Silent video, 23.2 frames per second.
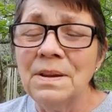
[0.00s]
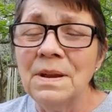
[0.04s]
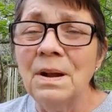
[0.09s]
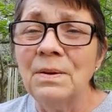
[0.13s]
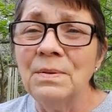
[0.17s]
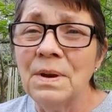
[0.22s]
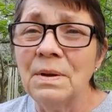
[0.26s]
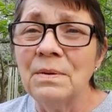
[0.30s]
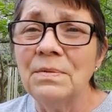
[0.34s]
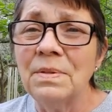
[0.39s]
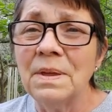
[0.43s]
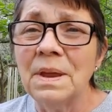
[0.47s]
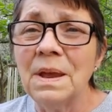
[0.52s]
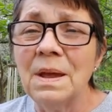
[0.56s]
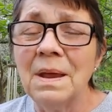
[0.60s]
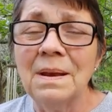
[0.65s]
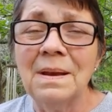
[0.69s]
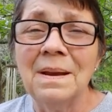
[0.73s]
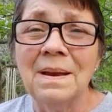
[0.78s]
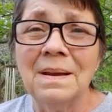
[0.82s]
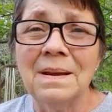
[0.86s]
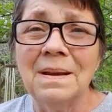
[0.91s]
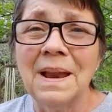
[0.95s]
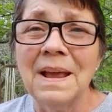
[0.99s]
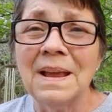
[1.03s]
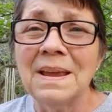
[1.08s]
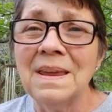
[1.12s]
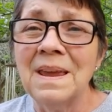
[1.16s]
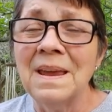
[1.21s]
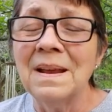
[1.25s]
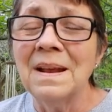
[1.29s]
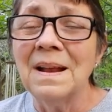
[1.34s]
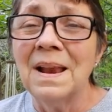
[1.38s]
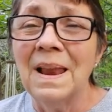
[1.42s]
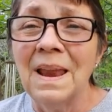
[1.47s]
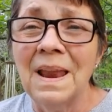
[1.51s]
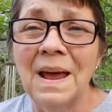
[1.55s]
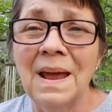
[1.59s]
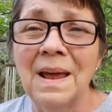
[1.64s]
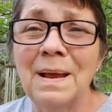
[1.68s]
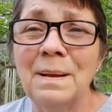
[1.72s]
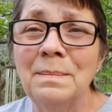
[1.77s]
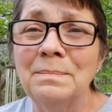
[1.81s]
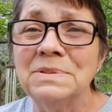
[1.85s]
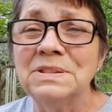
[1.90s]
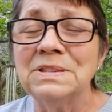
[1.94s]
Y'all know that. And I can't
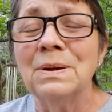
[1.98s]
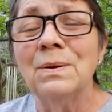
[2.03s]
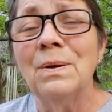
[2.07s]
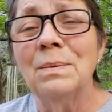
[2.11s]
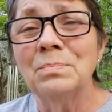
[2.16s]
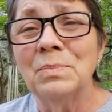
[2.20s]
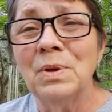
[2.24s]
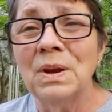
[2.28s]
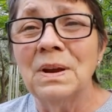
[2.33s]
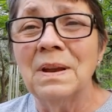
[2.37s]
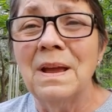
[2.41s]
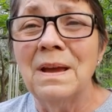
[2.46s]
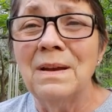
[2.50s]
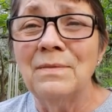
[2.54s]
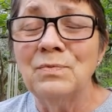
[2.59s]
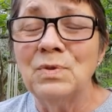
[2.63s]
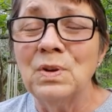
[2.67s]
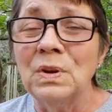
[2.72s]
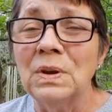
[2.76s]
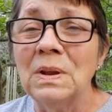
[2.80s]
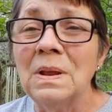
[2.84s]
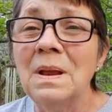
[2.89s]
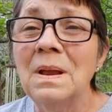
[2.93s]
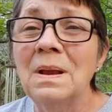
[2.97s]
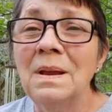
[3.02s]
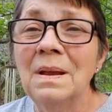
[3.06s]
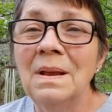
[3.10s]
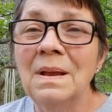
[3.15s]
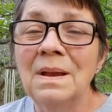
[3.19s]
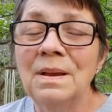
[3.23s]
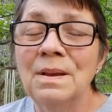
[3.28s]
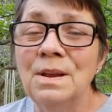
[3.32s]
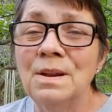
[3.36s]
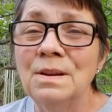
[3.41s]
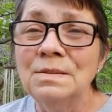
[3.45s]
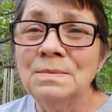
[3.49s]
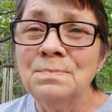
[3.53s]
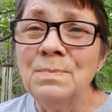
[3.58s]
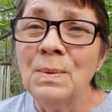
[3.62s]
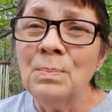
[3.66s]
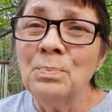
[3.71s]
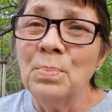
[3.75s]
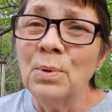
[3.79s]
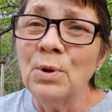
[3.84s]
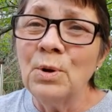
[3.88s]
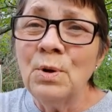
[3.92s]
climb, so I'm going to have to use
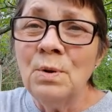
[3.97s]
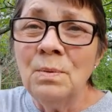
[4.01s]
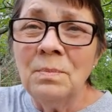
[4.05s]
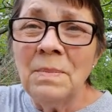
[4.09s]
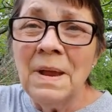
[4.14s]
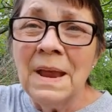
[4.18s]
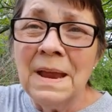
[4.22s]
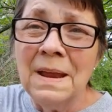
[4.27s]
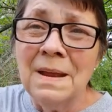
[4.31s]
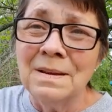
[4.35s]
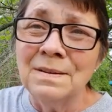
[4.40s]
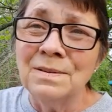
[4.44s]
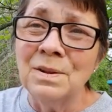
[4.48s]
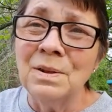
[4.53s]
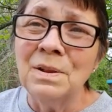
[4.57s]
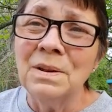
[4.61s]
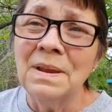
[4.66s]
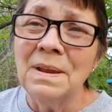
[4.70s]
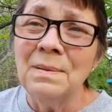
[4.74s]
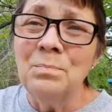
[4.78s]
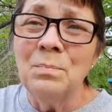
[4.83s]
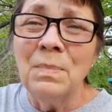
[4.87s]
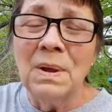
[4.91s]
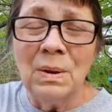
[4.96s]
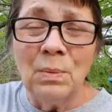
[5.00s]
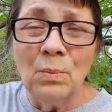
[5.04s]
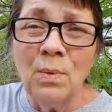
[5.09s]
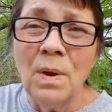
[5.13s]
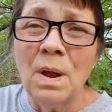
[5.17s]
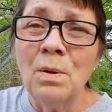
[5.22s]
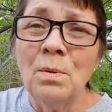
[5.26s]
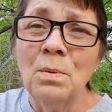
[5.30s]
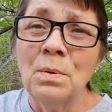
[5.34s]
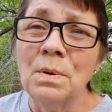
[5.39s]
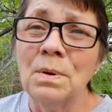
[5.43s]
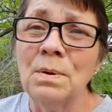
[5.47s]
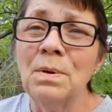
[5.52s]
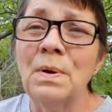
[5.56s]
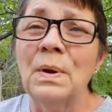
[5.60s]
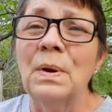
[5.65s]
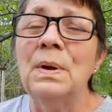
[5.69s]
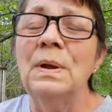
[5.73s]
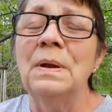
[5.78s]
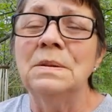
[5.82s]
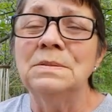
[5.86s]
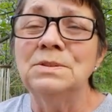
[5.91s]
my broom handle and my
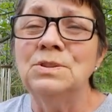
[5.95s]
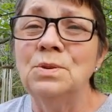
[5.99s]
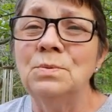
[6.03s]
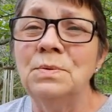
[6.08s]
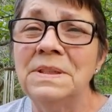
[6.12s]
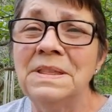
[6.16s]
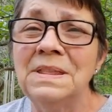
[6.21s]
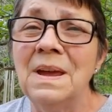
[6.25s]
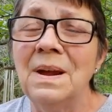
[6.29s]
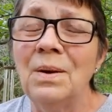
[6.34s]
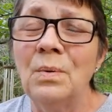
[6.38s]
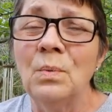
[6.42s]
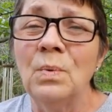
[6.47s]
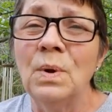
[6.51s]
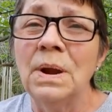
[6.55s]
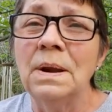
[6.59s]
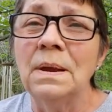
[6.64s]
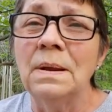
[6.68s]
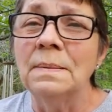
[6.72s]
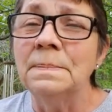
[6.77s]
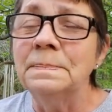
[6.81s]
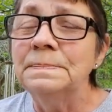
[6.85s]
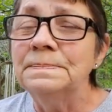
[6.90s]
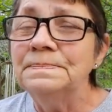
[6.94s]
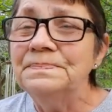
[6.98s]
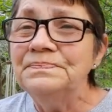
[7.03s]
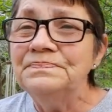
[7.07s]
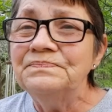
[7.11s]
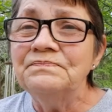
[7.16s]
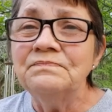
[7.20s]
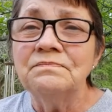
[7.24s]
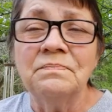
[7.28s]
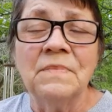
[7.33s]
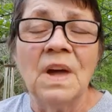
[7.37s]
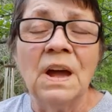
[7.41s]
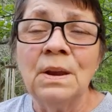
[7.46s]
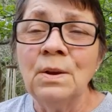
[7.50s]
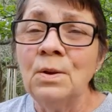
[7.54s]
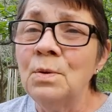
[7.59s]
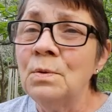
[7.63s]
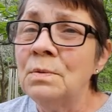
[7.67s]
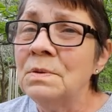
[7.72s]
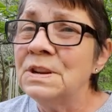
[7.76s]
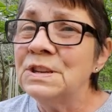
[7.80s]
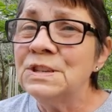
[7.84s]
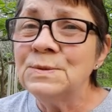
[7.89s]
roller. Do it that way. Not
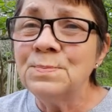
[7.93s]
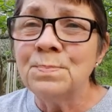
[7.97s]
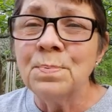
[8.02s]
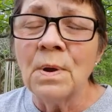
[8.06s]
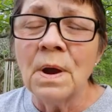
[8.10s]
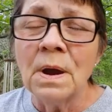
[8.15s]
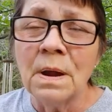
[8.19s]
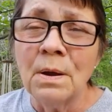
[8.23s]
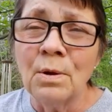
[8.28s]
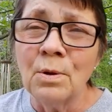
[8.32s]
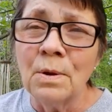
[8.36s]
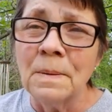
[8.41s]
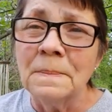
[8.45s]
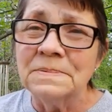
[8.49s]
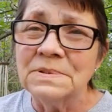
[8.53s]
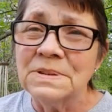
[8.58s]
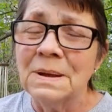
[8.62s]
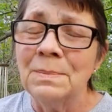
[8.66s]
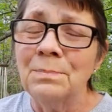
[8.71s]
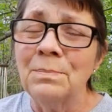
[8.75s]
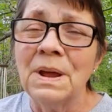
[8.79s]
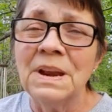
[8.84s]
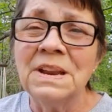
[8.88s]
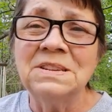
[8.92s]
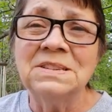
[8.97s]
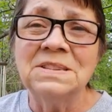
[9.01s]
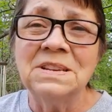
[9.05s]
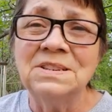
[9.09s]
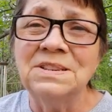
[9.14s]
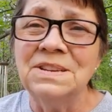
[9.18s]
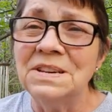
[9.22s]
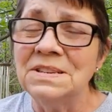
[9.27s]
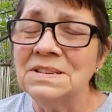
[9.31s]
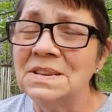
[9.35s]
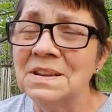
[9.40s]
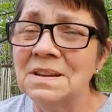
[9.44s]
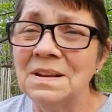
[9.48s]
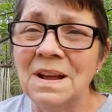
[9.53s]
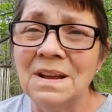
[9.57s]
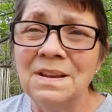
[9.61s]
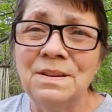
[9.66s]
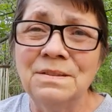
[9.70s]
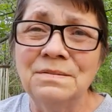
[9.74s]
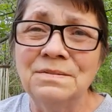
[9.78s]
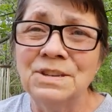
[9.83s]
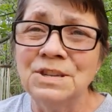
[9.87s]
doing a sprayer. Somebody suggested
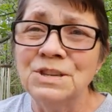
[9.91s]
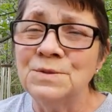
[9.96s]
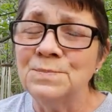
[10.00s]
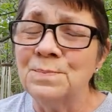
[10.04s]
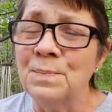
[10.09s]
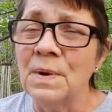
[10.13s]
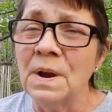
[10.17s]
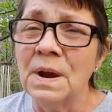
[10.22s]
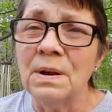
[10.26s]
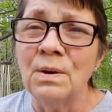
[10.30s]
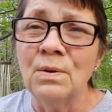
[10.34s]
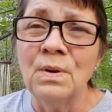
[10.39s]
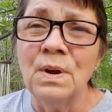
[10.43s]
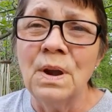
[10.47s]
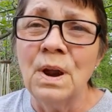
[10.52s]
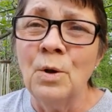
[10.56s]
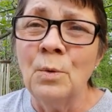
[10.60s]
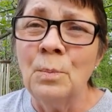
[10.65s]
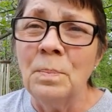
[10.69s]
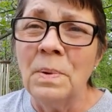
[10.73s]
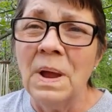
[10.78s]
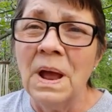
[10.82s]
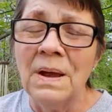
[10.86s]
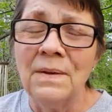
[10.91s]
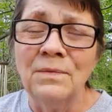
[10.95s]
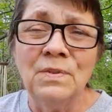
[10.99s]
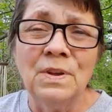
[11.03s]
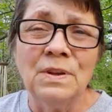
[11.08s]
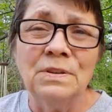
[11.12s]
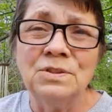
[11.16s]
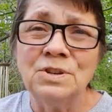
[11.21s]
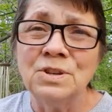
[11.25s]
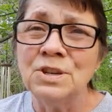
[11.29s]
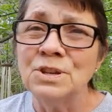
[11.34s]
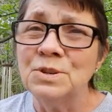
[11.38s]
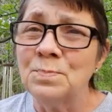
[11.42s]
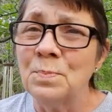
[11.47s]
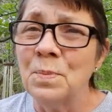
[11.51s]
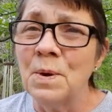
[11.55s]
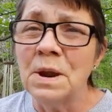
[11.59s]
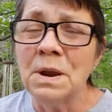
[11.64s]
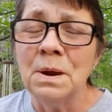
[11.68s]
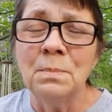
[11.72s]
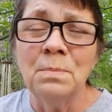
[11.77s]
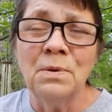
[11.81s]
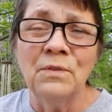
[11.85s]
I use a sprayer. Nope, I've used a
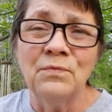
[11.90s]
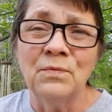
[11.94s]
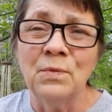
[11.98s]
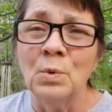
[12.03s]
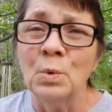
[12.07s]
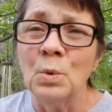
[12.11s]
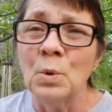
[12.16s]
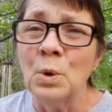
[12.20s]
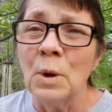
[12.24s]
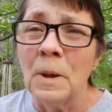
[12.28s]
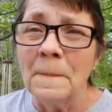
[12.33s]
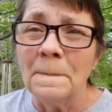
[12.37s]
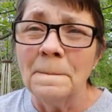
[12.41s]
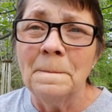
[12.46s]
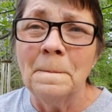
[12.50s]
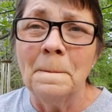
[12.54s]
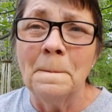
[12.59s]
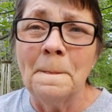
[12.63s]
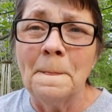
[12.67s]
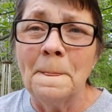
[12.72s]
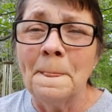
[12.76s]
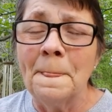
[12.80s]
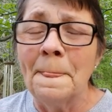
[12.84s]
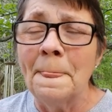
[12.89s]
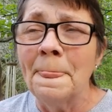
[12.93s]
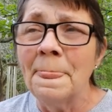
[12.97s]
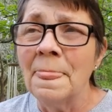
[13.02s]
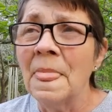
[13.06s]
sprayer before. Mm-mm.